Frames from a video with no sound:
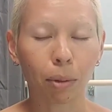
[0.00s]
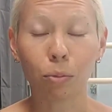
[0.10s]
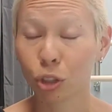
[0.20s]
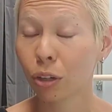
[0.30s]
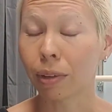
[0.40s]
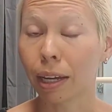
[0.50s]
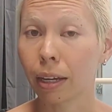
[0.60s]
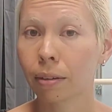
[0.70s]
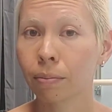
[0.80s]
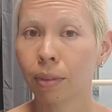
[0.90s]

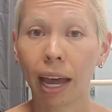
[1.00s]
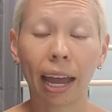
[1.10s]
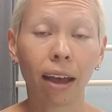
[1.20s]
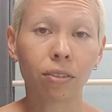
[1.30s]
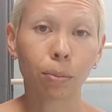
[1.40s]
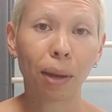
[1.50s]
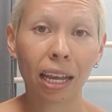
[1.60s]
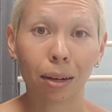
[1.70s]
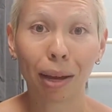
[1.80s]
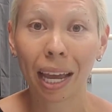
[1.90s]
observing I have some
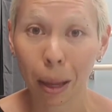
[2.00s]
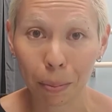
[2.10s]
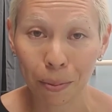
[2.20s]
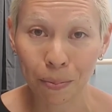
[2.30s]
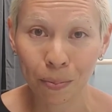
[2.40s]
pain in my hip,